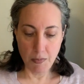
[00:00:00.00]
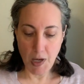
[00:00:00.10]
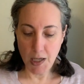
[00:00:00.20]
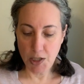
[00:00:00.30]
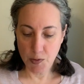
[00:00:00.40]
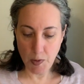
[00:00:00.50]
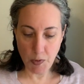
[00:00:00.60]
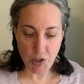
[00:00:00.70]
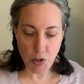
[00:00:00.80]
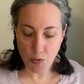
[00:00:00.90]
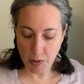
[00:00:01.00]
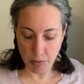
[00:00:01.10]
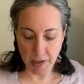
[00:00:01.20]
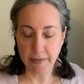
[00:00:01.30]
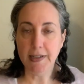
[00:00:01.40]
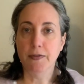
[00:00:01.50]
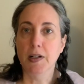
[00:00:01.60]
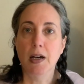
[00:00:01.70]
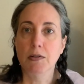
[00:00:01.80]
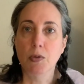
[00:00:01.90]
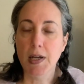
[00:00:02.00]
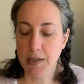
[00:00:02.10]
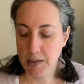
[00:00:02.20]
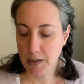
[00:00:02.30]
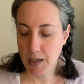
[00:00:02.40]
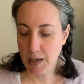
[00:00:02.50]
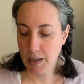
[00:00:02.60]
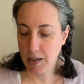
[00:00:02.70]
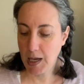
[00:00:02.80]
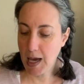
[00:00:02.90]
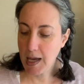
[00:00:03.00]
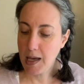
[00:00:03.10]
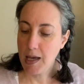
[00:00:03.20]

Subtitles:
I just went with 2 completely different colorways. Okay.